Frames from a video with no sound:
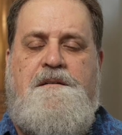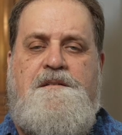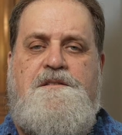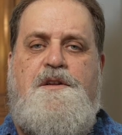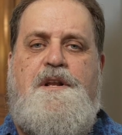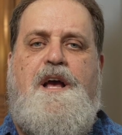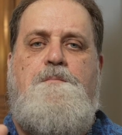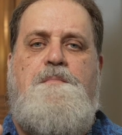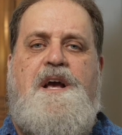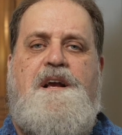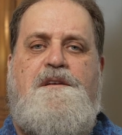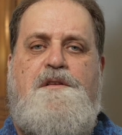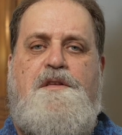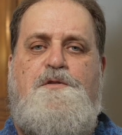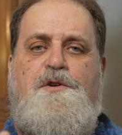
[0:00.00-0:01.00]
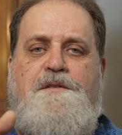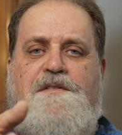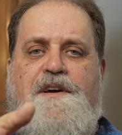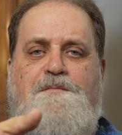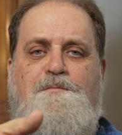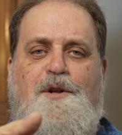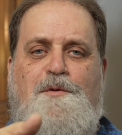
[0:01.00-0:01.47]
So now I'm back on the
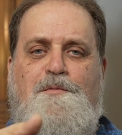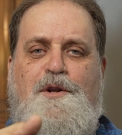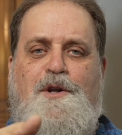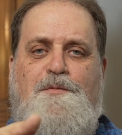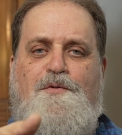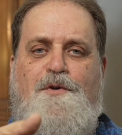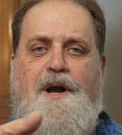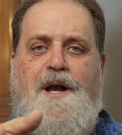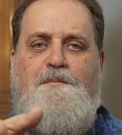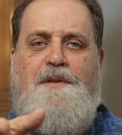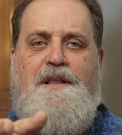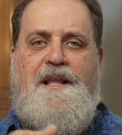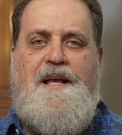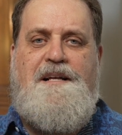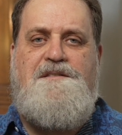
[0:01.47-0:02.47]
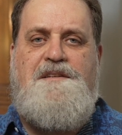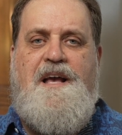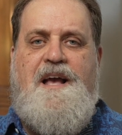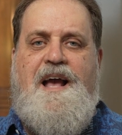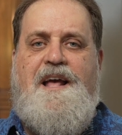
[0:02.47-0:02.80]
35mm prime lens,